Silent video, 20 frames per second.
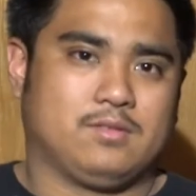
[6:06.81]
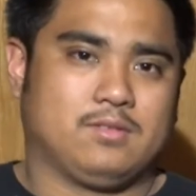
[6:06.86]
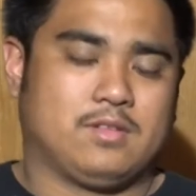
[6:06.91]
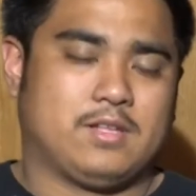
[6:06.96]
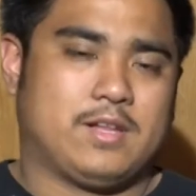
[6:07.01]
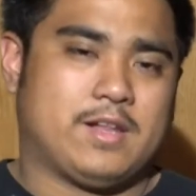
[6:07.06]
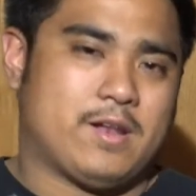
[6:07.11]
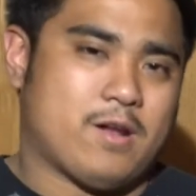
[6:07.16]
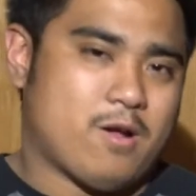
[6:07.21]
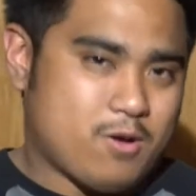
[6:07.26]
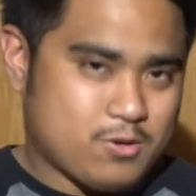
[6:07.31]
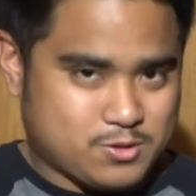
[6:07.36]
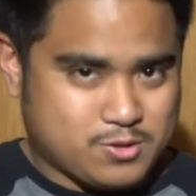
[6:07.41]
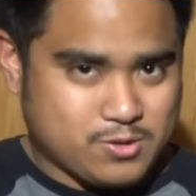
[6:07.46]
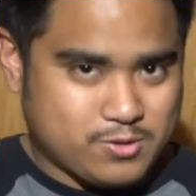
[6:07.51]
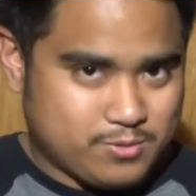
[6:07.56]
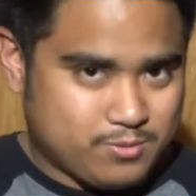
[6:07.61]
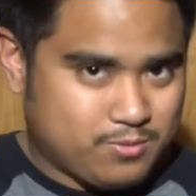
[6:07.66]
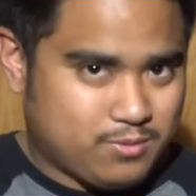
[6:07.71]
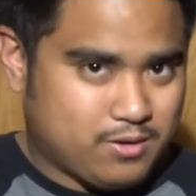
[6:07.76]
And then
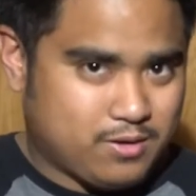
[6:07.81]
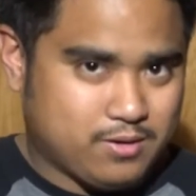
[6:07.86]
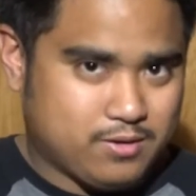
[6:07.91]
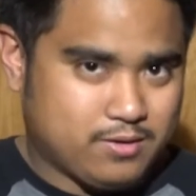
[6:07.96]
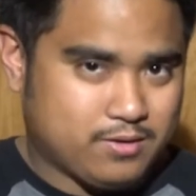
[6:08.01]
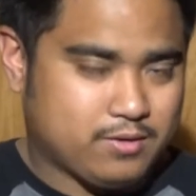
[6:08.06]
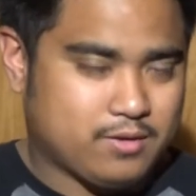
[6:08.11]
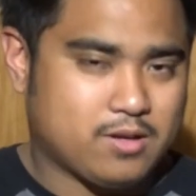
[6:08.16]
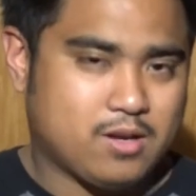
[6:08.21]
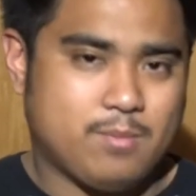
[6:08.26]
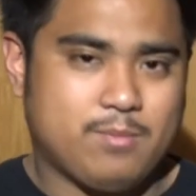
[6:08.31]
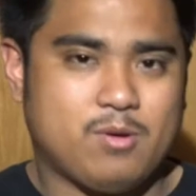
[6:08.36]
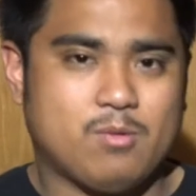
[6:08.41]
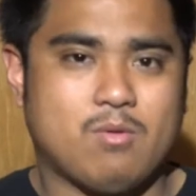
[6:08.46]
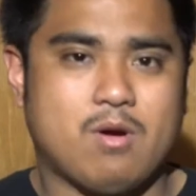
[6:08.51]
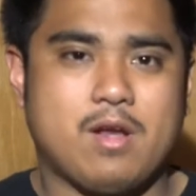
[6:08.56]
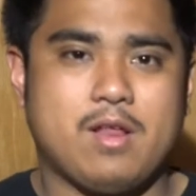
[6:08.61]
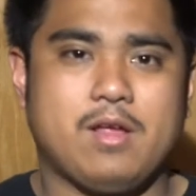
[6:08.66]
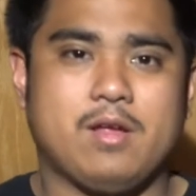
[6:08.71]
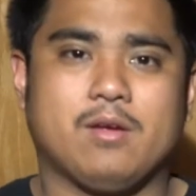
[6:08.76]
also going to be
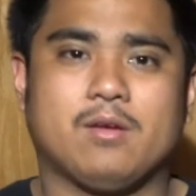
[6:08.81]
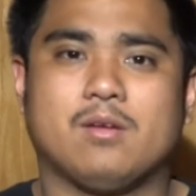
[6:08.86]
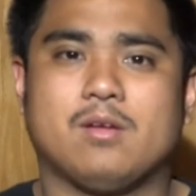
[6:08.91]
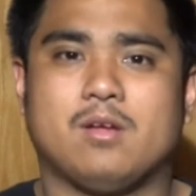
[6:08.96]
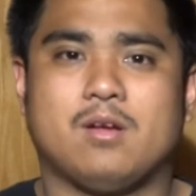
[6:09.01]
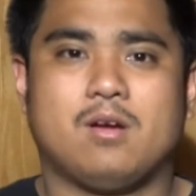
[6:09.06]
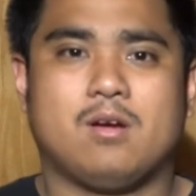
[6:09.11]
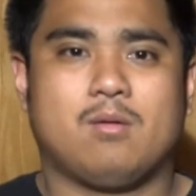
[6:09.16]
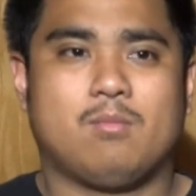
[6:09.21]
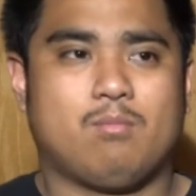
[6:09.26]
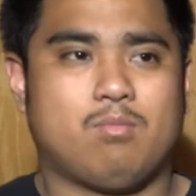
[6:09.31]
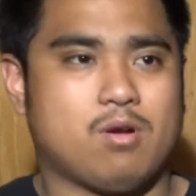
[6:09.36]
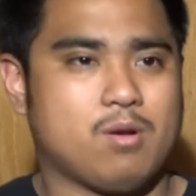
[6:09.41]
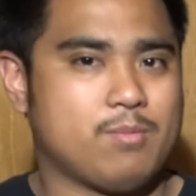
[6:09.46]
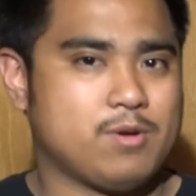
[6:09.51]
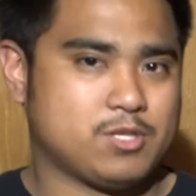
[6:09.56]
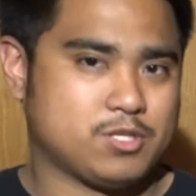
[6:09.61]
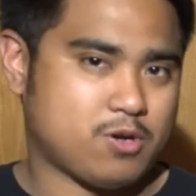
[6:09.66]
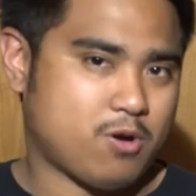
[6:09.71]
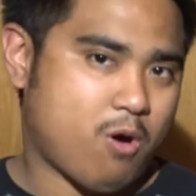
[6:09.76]
running
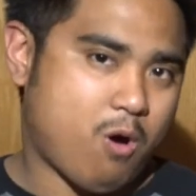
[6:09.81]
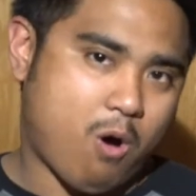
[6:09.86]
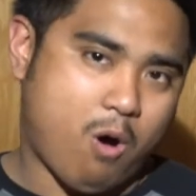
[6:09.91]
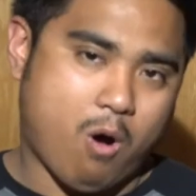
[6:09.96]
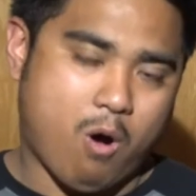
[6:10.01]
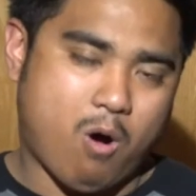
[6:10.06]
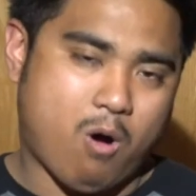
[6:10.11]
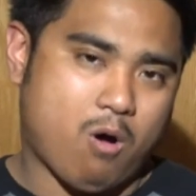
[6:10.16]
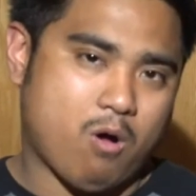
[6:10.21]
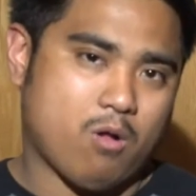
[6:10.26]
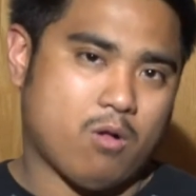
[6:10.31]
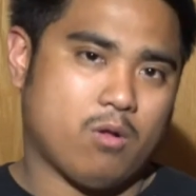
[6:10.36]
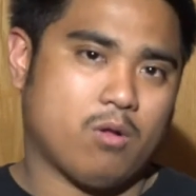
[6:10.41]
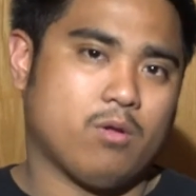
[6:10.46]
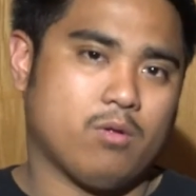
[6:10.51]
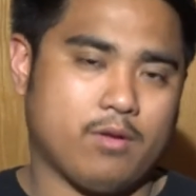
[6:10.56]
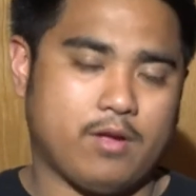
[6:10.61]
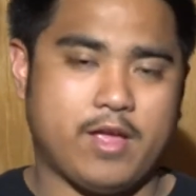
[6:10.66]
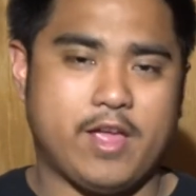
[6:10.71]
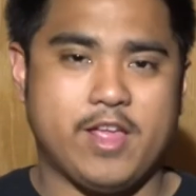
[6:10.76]
pretty much
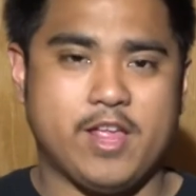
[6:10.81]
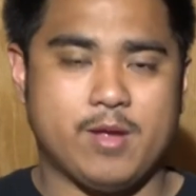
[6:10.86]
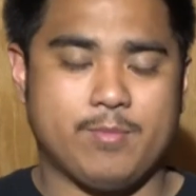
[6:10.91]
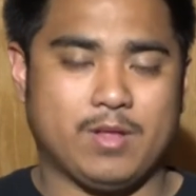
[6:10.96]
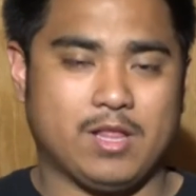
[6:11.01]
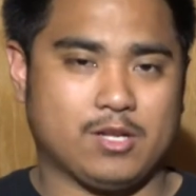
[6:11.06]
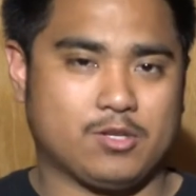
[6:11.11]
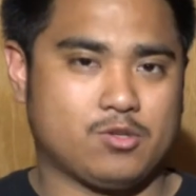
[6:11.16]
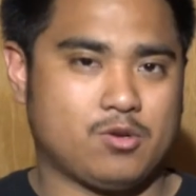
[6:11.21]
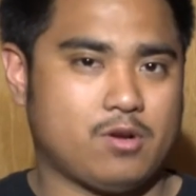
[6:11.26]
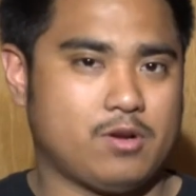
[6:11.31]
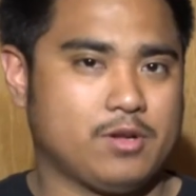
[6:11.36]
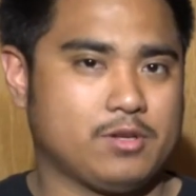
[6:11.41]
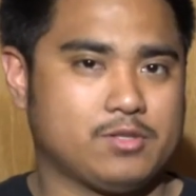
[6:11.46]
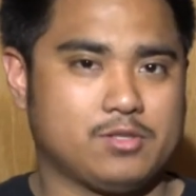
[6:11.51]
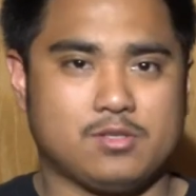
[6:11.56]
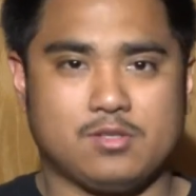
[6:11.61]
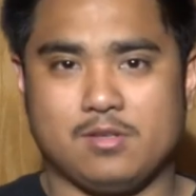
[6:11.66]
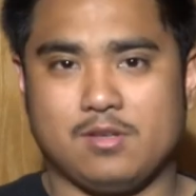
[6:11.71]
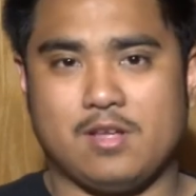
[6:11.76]
all AM
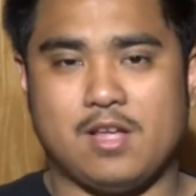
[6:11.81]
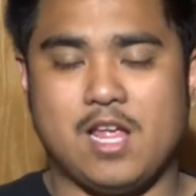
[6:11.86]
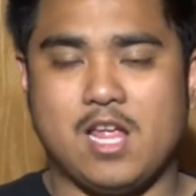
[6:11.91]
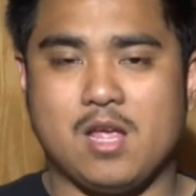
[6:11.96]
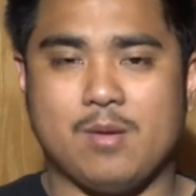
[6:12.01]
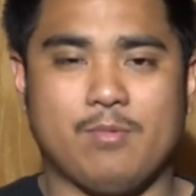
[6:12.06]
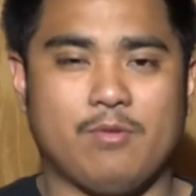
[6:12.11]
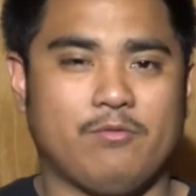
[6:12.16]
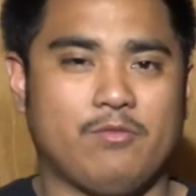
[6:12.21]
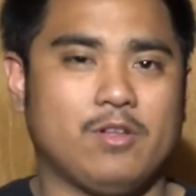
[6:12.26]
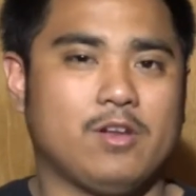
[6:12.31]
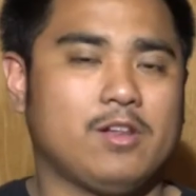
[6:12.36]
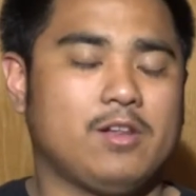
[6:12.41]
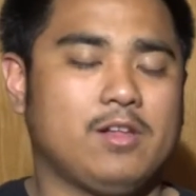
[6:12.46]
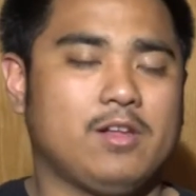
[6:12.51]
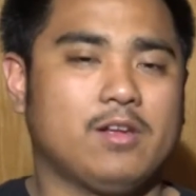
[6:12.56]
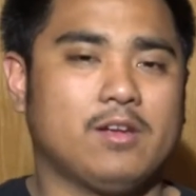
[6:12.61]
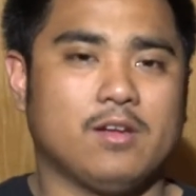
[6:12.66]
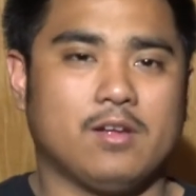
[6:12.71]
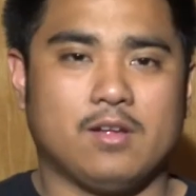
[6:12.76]
electronics, AM
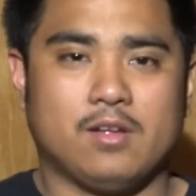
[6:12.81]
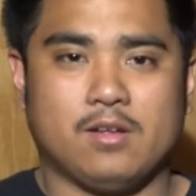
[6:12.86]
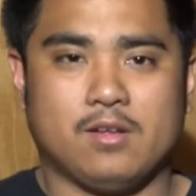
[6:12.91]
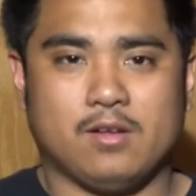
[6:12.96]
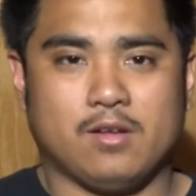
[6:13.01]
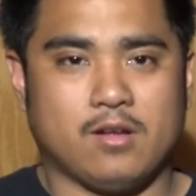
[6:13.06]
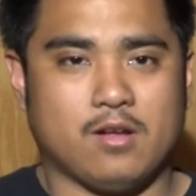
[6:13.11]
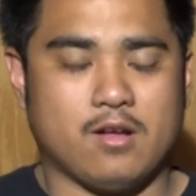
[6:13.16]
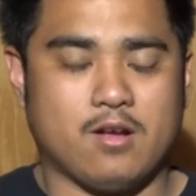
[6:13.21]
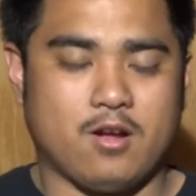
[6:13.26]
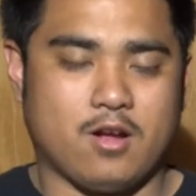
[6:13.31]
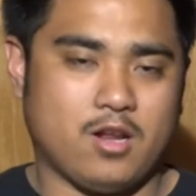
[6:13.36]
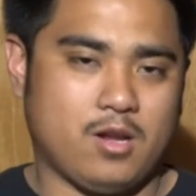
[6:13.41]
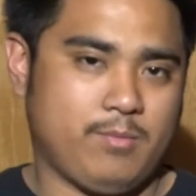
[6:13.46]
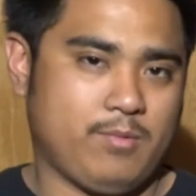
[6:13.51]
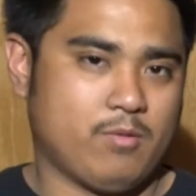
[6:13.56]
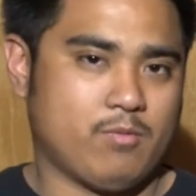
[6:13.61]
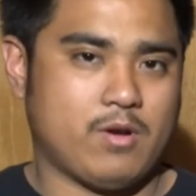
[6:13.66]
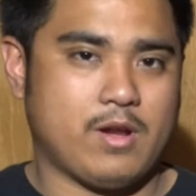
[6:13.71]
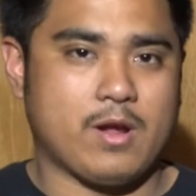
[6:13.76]
Infinity. Going
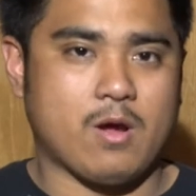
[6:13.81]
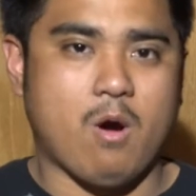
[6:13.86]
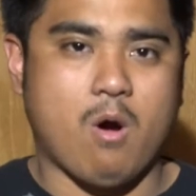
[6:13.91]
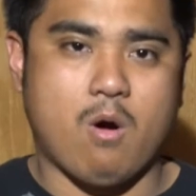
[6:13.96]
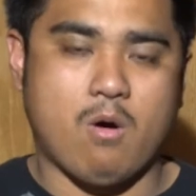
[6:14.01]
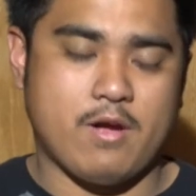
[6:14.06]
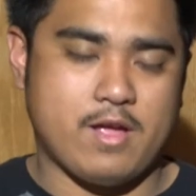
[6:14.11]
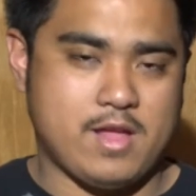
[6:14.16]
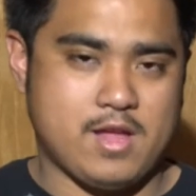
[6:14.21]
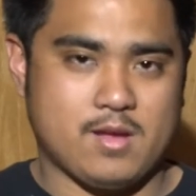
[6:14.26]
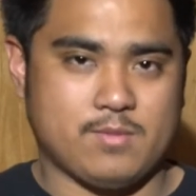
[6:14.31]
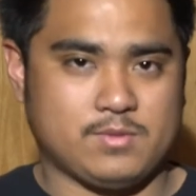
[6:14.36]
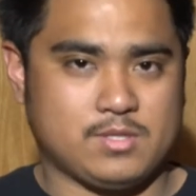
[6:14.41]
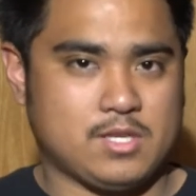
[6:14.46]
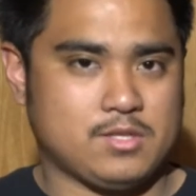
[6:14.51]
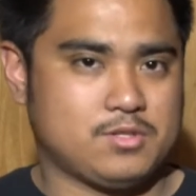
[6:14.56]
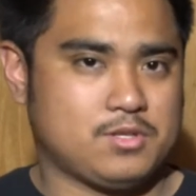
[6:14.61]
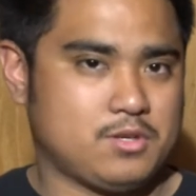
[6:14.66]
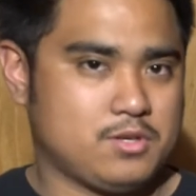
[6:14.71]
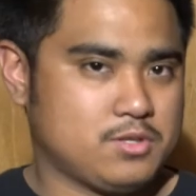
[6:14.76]
to be running all AM
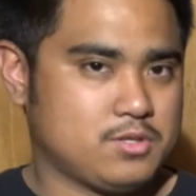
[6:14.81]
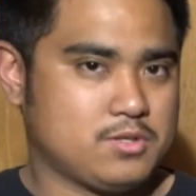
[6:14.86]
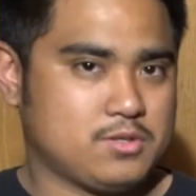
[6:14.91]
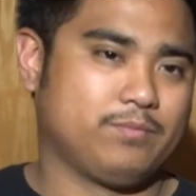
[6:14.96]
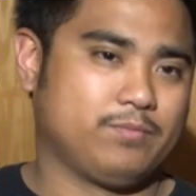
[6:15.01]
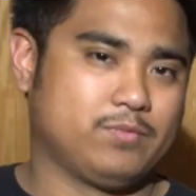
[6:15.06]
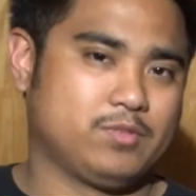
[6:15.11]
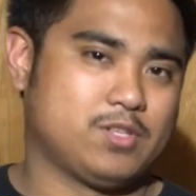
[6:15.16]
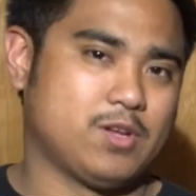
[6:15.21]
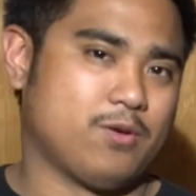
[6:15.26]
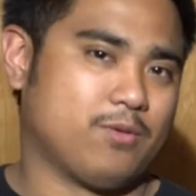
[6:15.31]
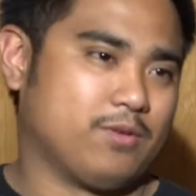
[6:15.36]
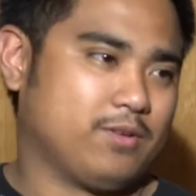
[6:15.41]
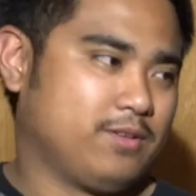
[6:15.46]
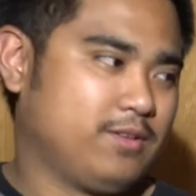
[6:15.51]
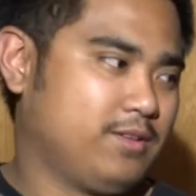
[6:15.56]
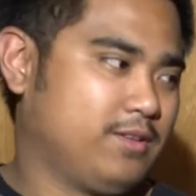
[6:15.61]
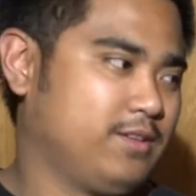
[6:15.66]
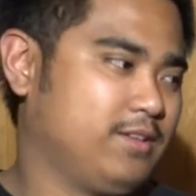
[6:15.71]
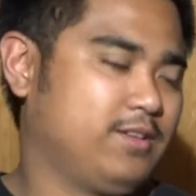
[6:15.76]
sensors. So
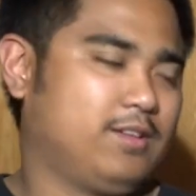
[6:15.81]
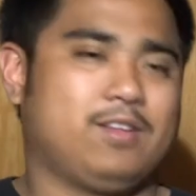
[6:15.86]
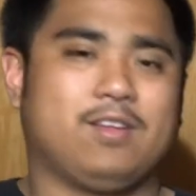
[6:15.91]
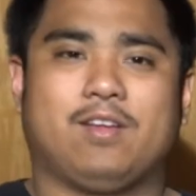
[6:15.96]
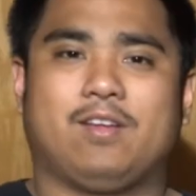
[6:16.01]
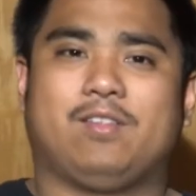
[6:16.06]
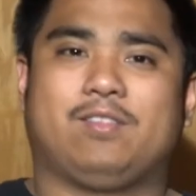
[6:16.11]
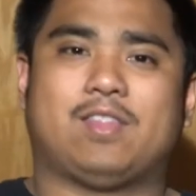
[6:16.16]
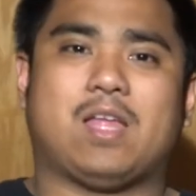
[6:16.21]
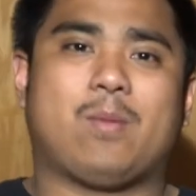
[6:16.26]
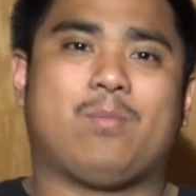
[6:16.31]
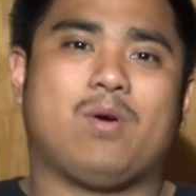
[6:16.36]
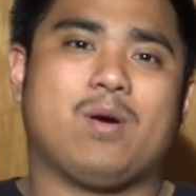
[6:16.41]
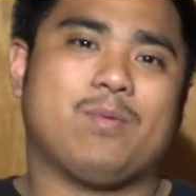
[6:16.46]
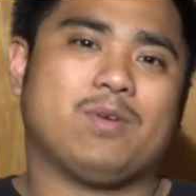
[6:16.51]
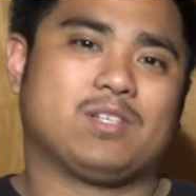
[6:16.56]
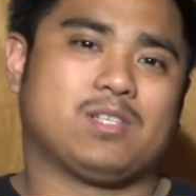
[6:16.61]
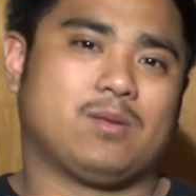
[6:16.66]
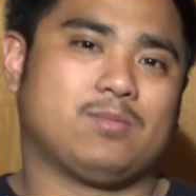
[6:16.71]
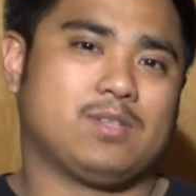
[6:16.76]
that
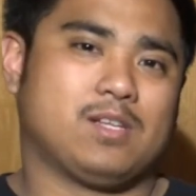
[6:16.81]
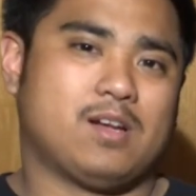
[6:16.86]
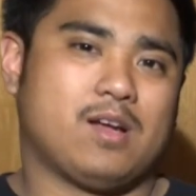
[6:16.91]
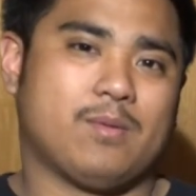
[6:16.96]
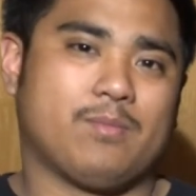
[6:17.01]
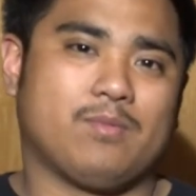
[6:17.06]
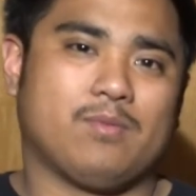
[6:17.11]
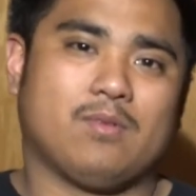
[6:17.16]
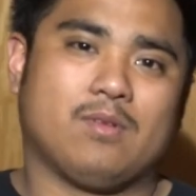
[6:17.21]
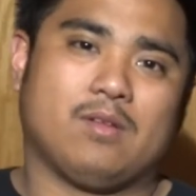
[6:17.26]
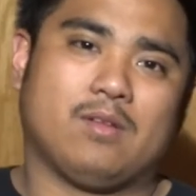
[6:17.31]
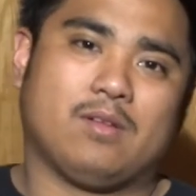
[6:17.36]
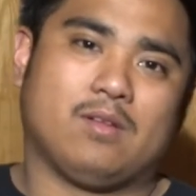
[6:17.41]
pretty much sums it up.